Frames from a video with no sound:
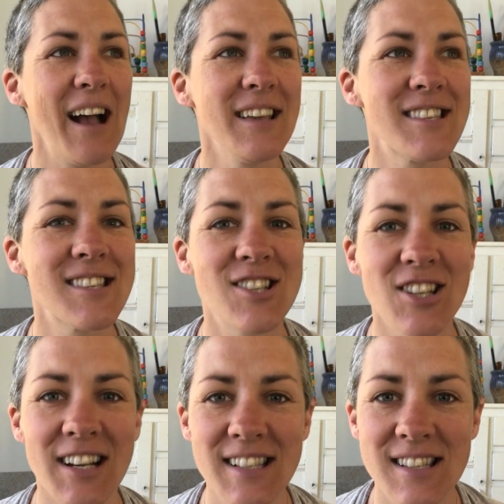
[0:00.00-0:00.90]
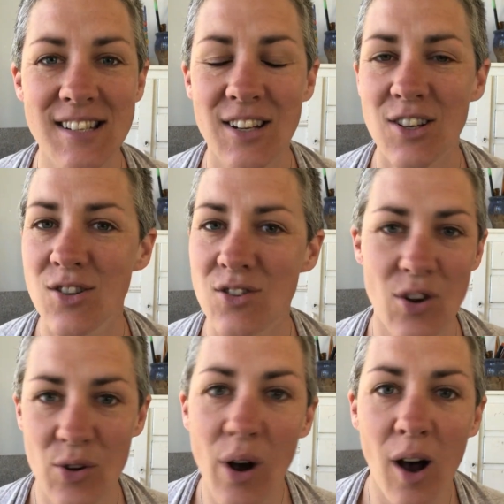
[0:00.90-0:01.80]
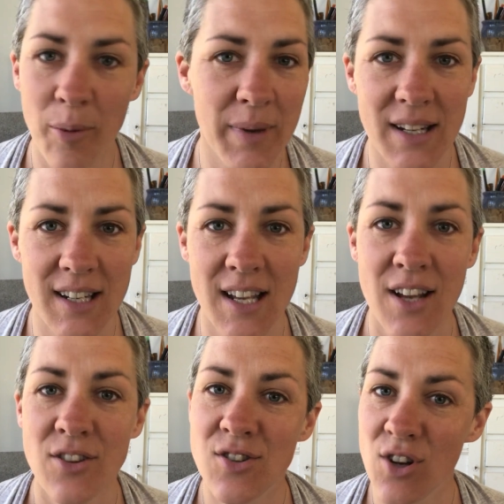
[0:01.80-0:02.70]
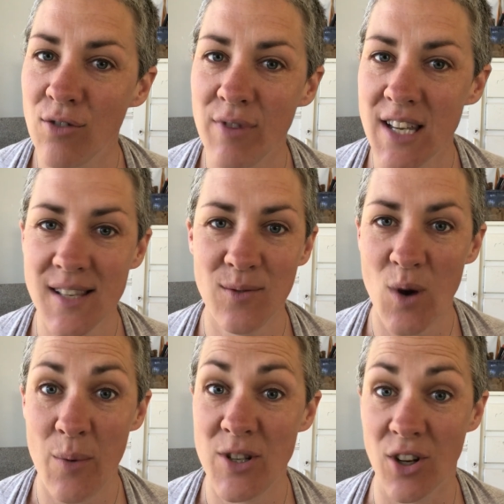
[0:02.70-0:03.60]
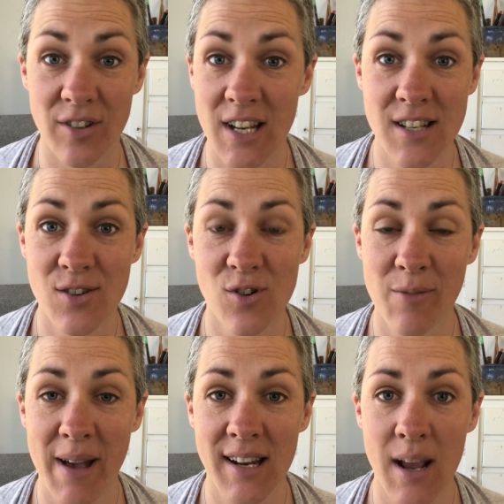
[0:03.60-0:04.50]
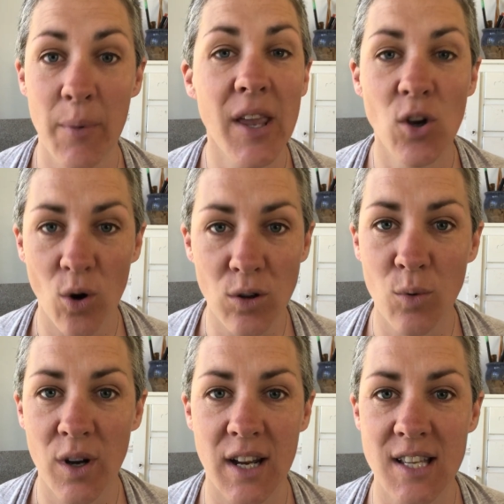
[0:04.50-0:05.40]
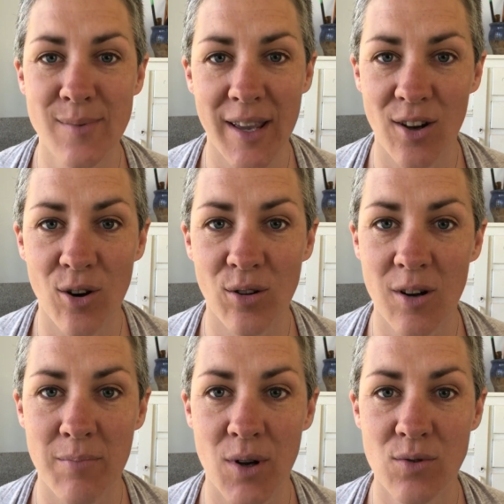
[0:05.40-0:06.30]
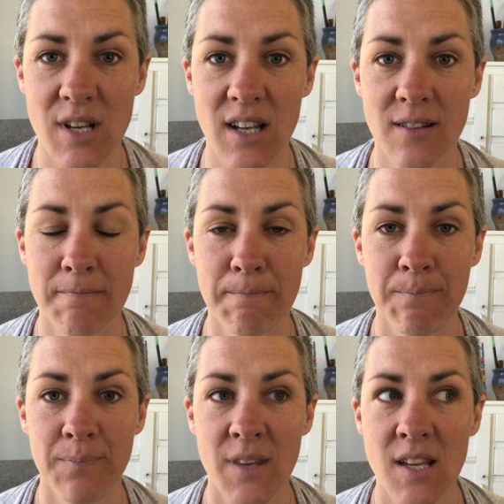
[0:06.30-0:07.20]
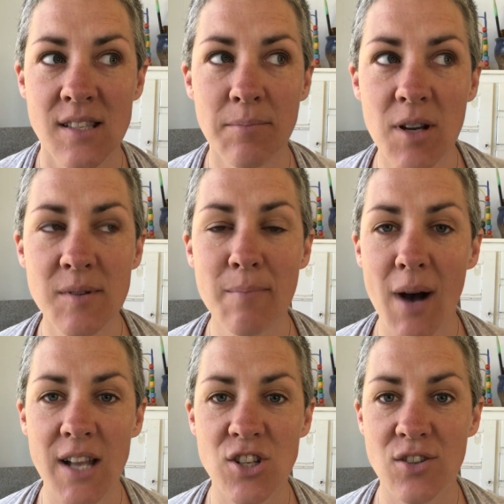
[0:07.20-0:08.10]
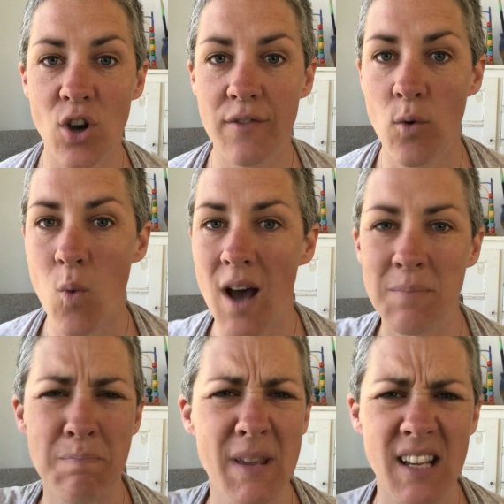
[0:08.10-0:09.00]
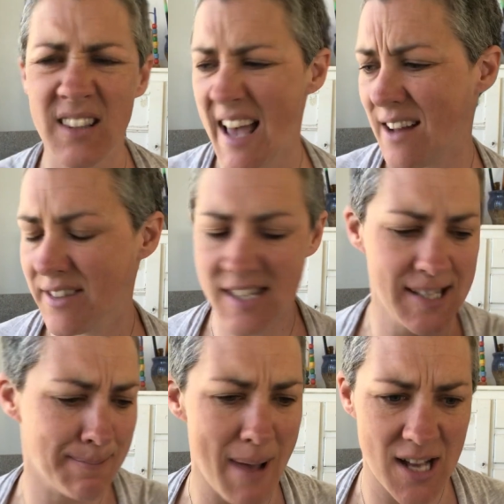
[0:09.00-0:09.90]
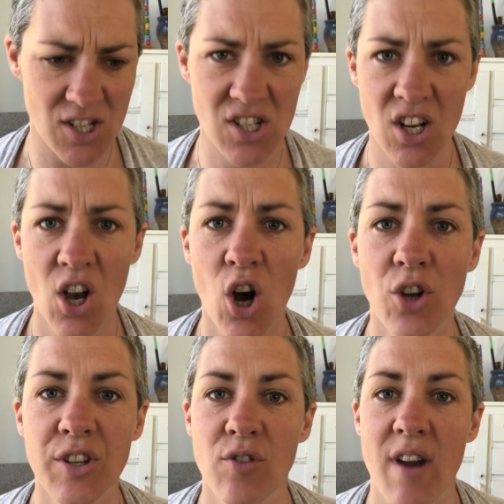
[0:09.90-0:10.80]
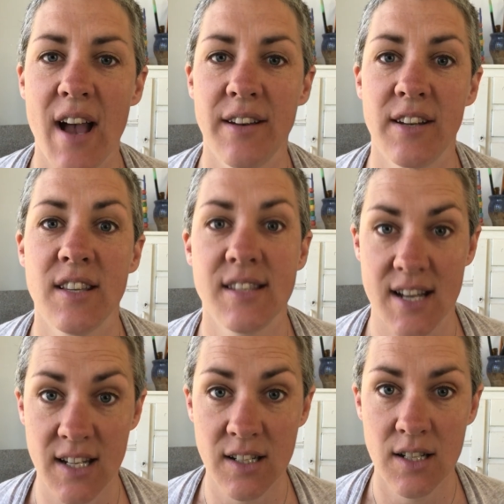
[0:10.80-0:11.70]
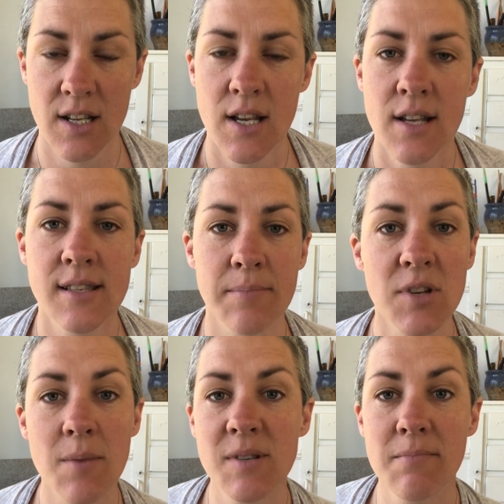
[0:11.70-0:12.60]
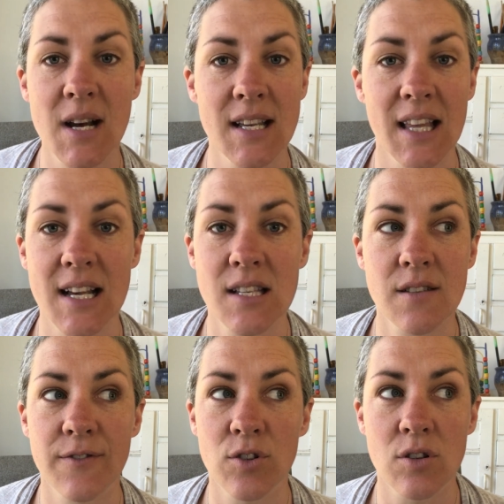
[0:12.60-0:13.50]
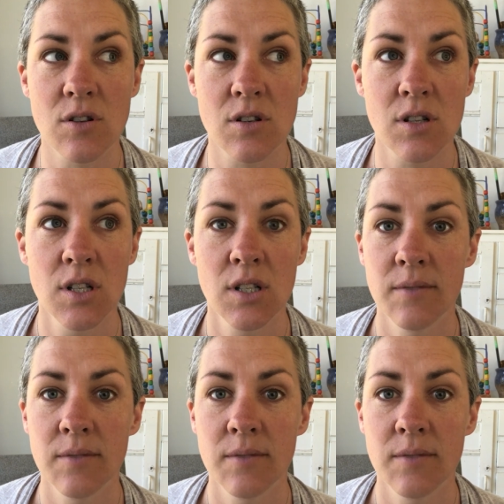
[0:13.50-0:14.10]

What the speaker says: It's just so common. There's no reason why we don't need to talk about it, and we can call it what it is. We can call it a meltdown. Sometimes it might just go for one big loud smash on the ground and it's done. Sometimes it might last for